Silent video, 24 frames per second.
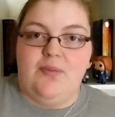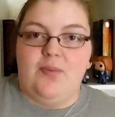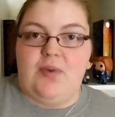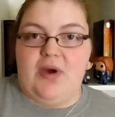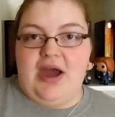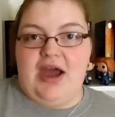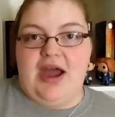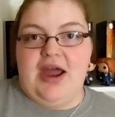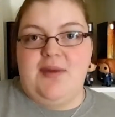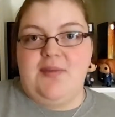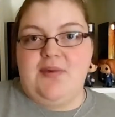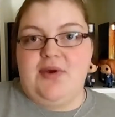
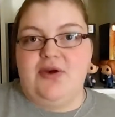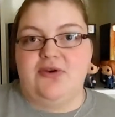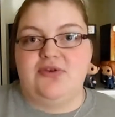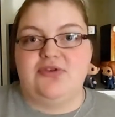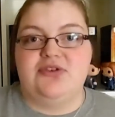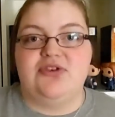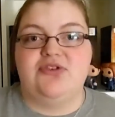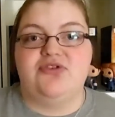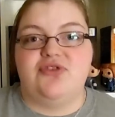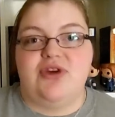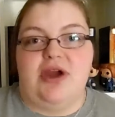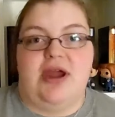But I'm
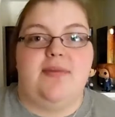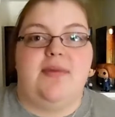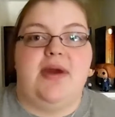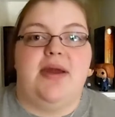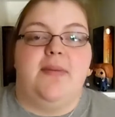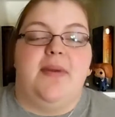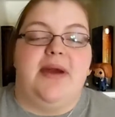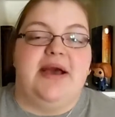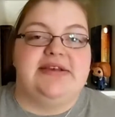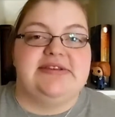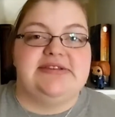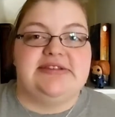going to try
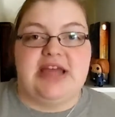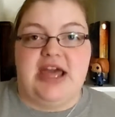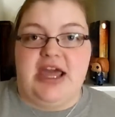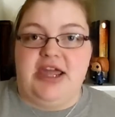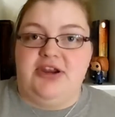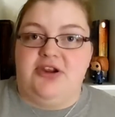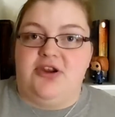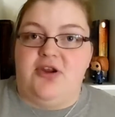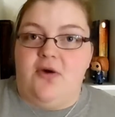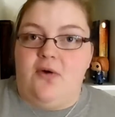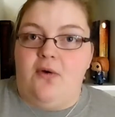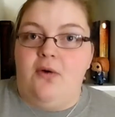my best.
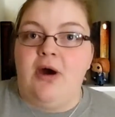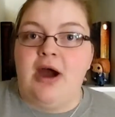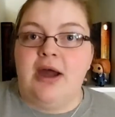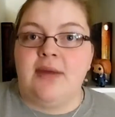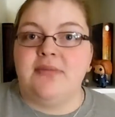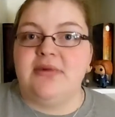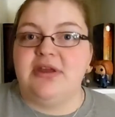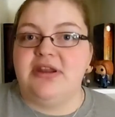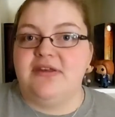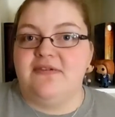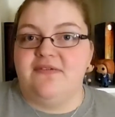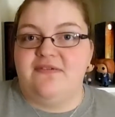I know
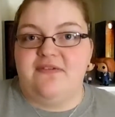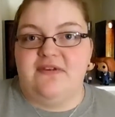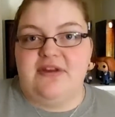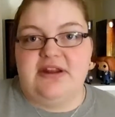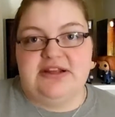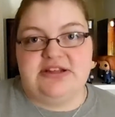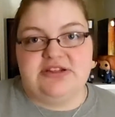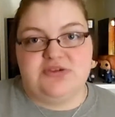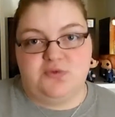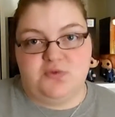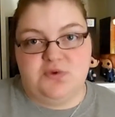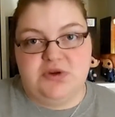I'm going to
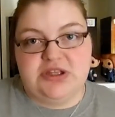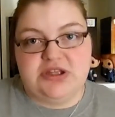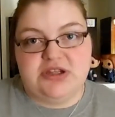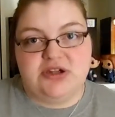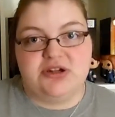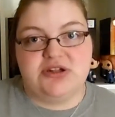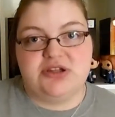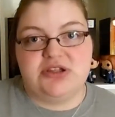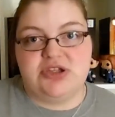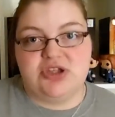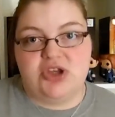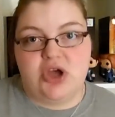finish
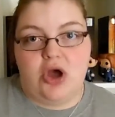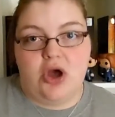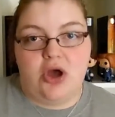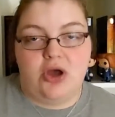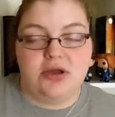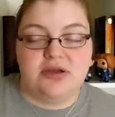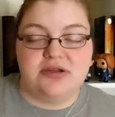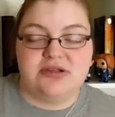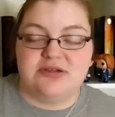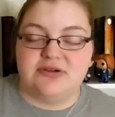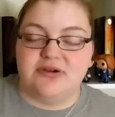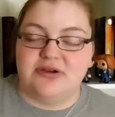Winter
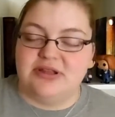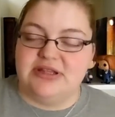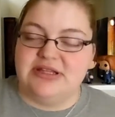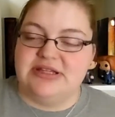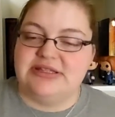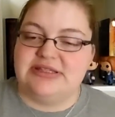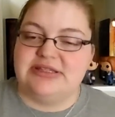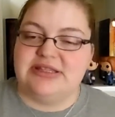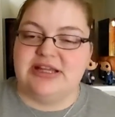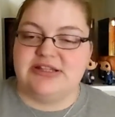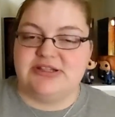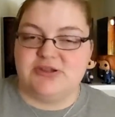Song, so at
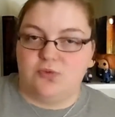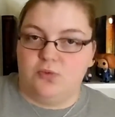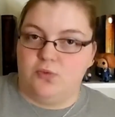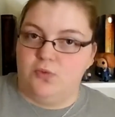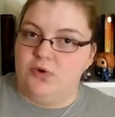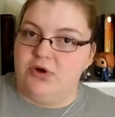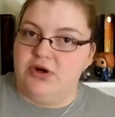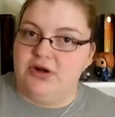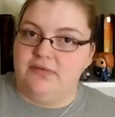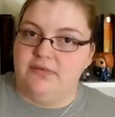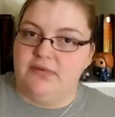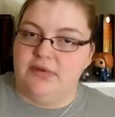least that's
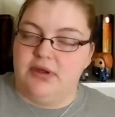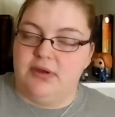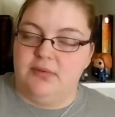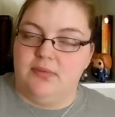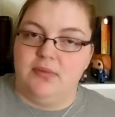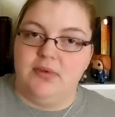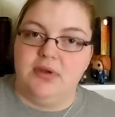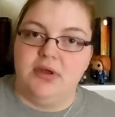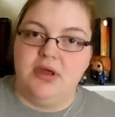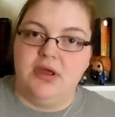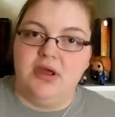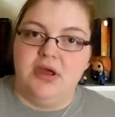one of
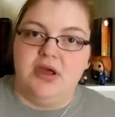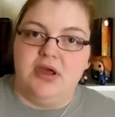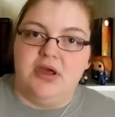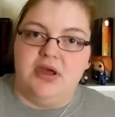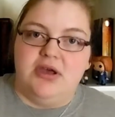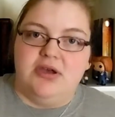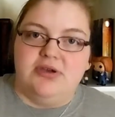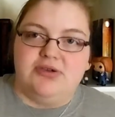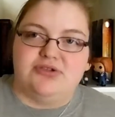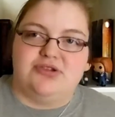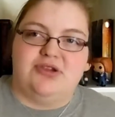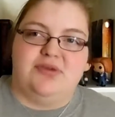them.
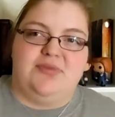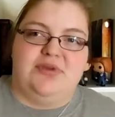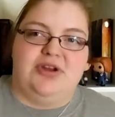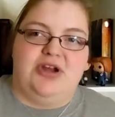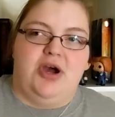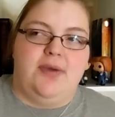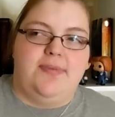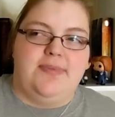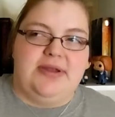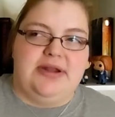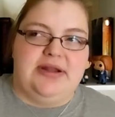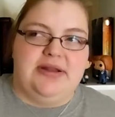So I'm
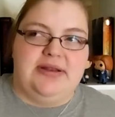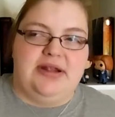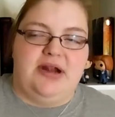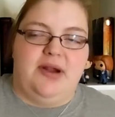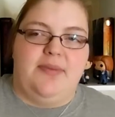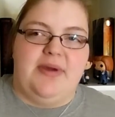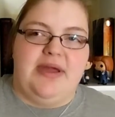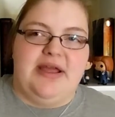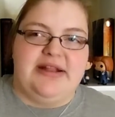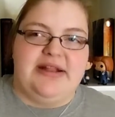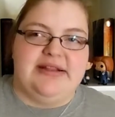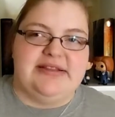going to up it a
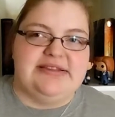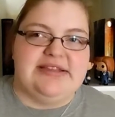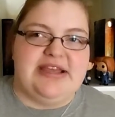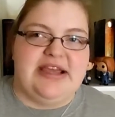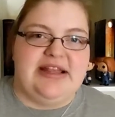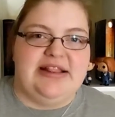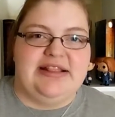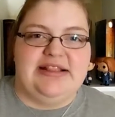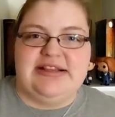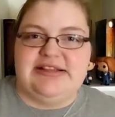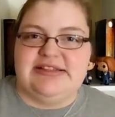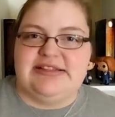little bit and say
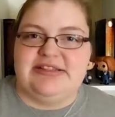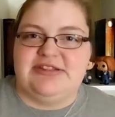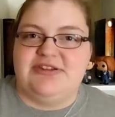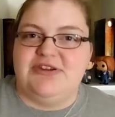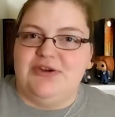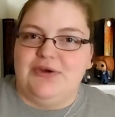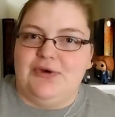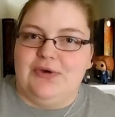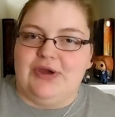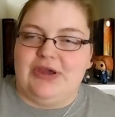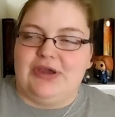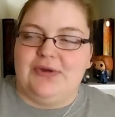at least
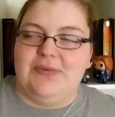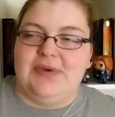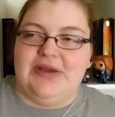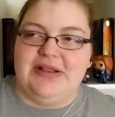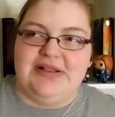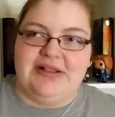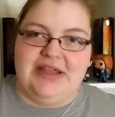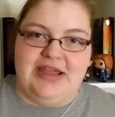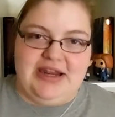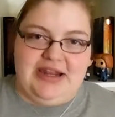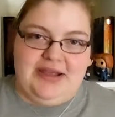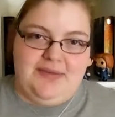2. It could be
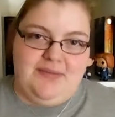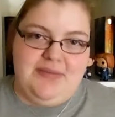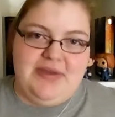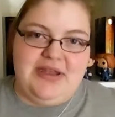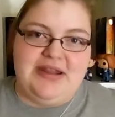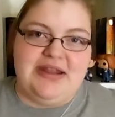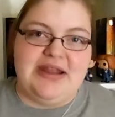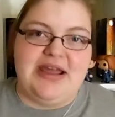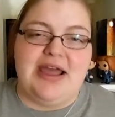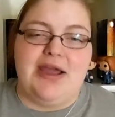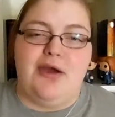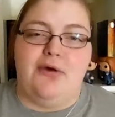Lady
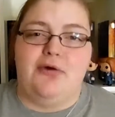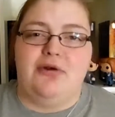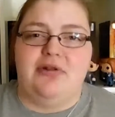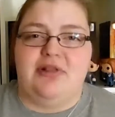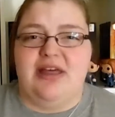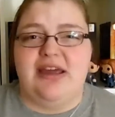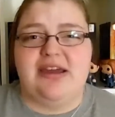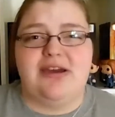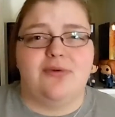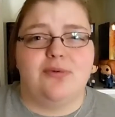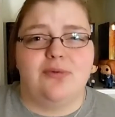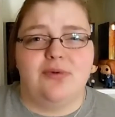Midnight or
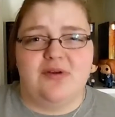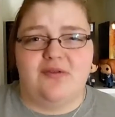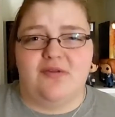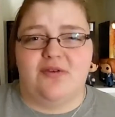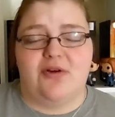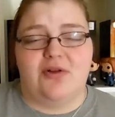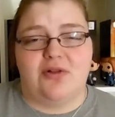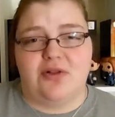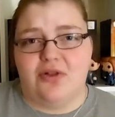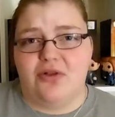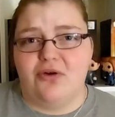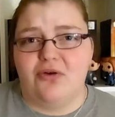Like a
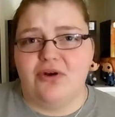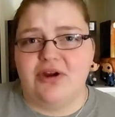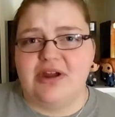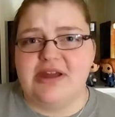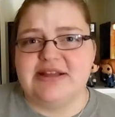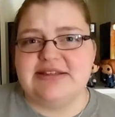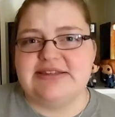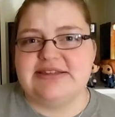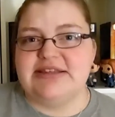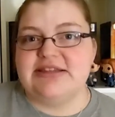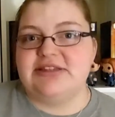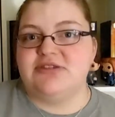River
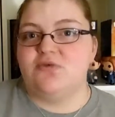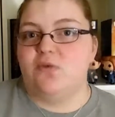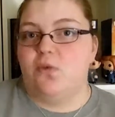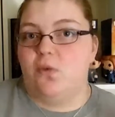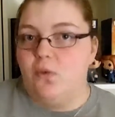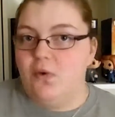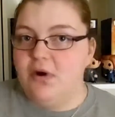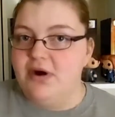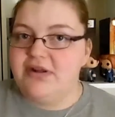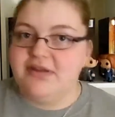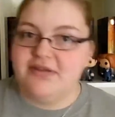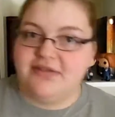Glorious. It's
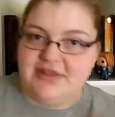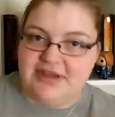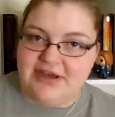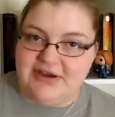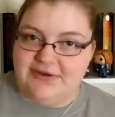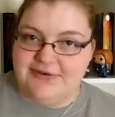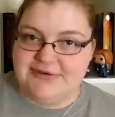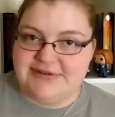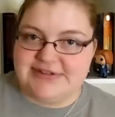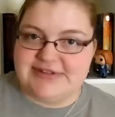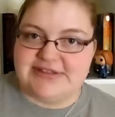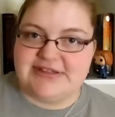one of
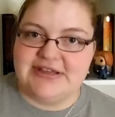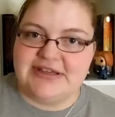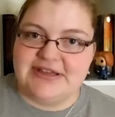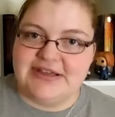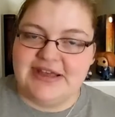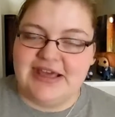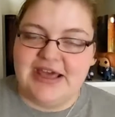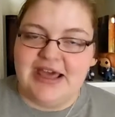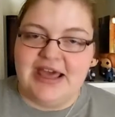those.